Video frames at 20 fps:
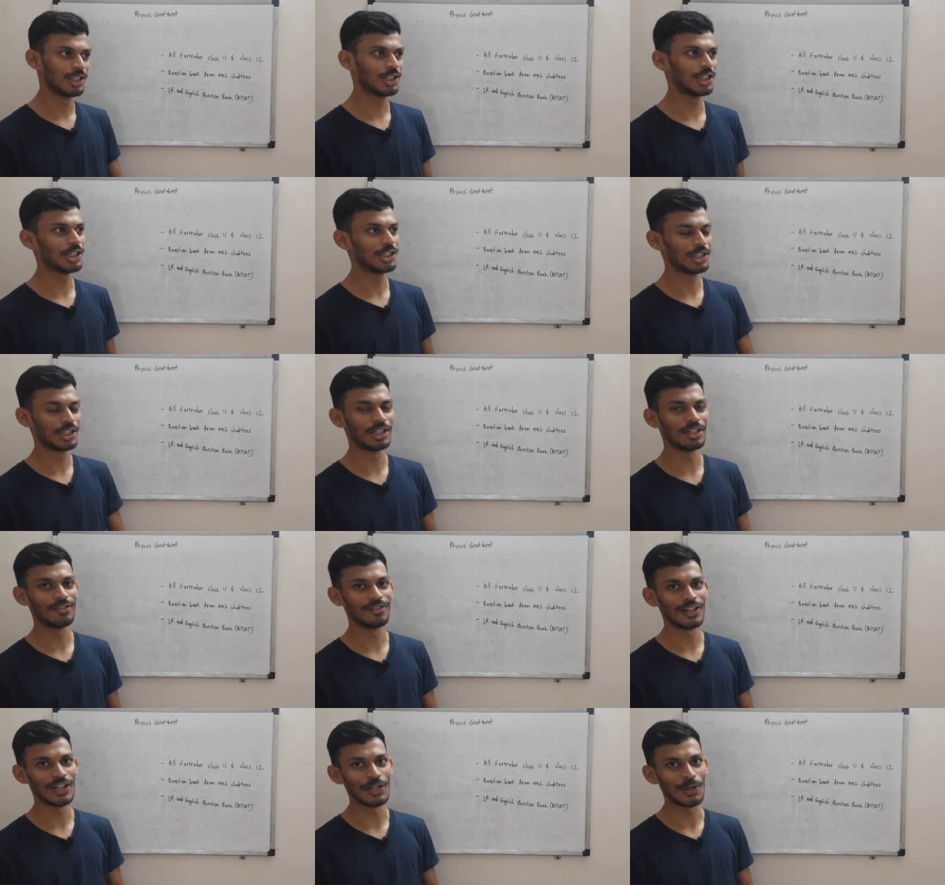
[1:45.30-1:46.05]
cheat
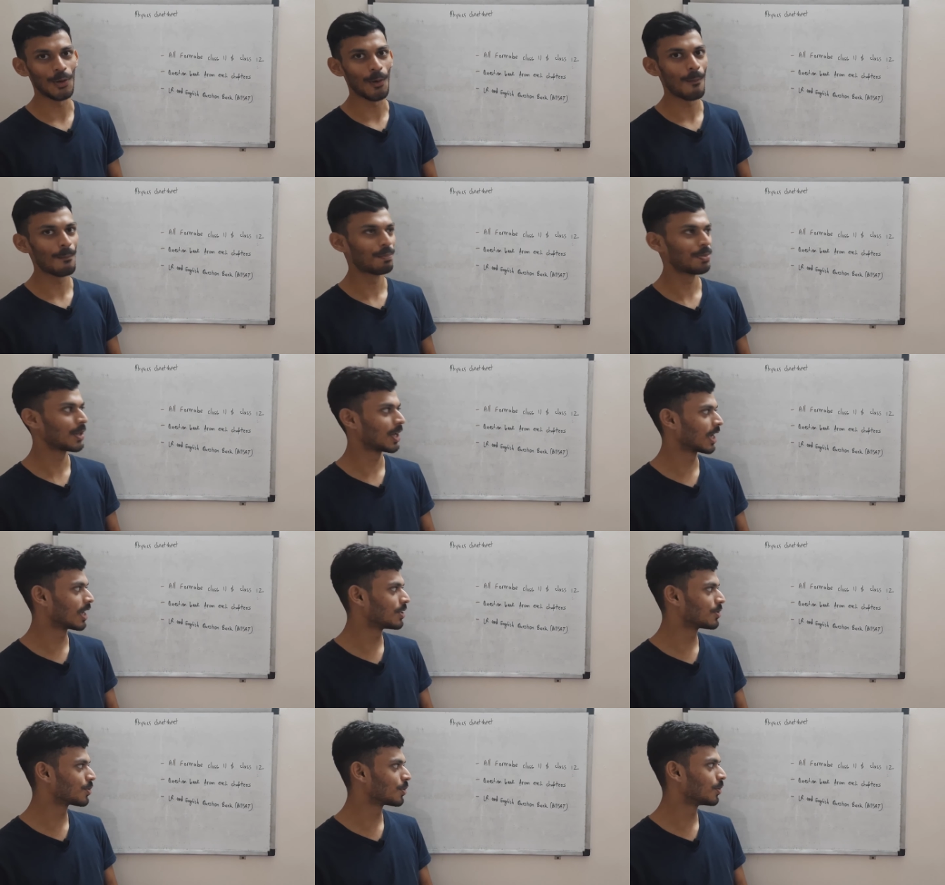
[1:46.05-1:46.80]
sheet video.
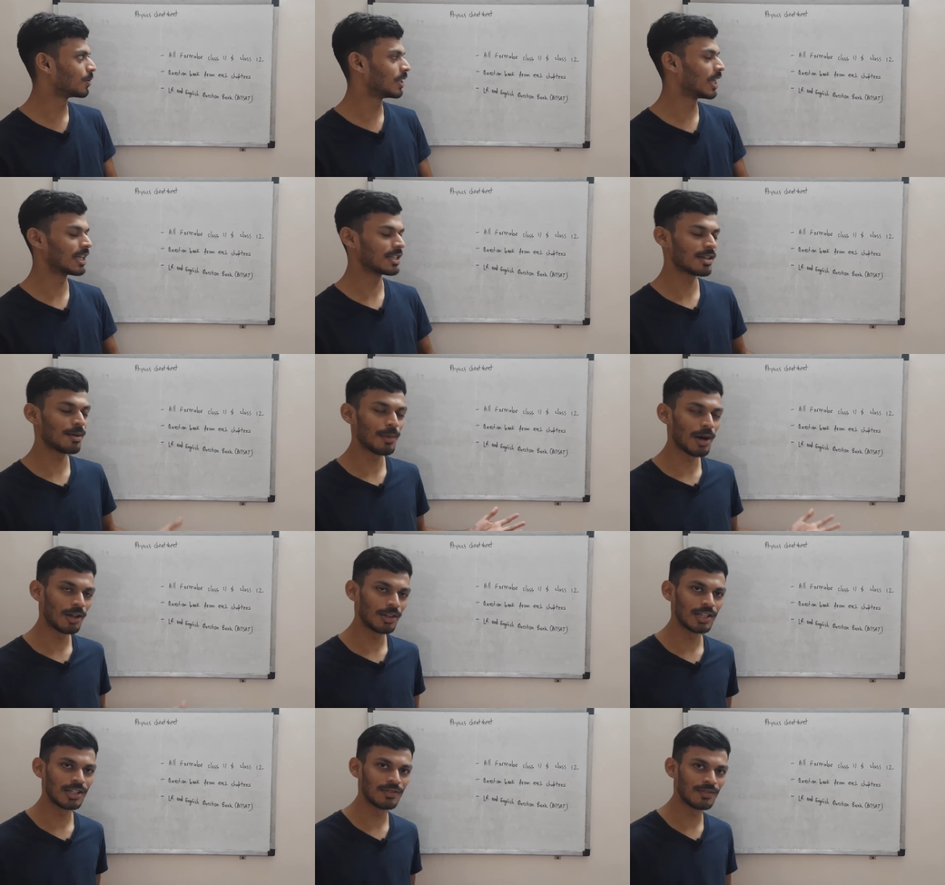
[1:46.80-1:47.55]
Okay, so that's
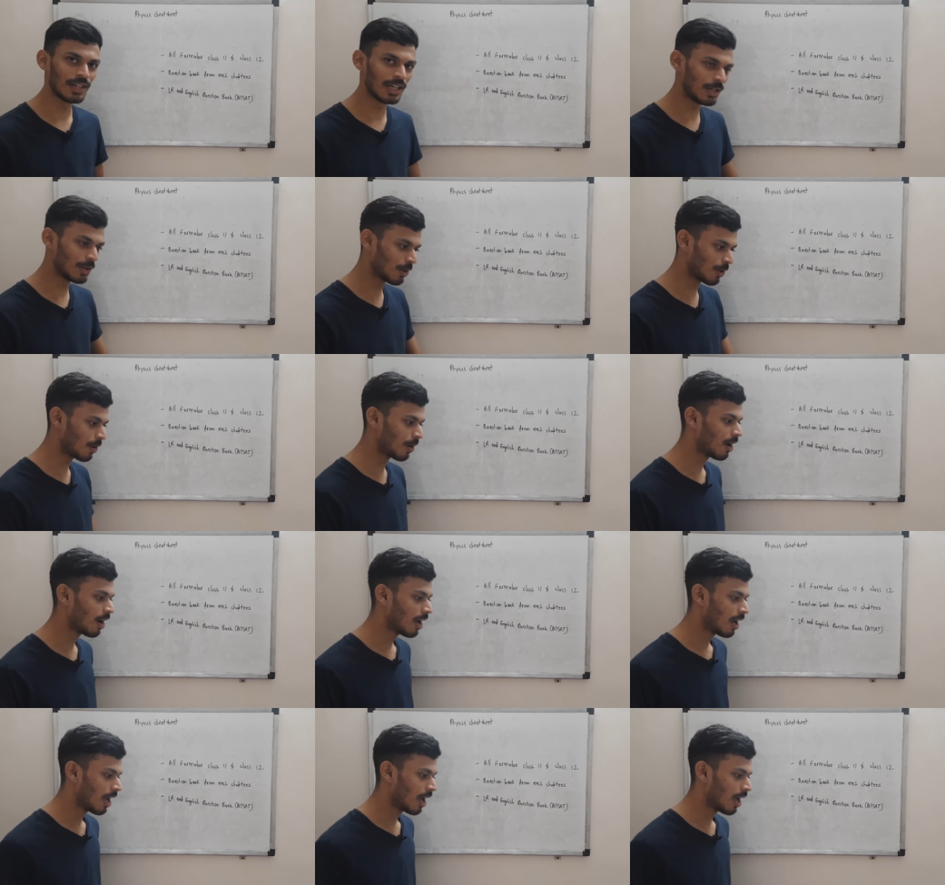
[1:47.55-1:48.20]
about this video.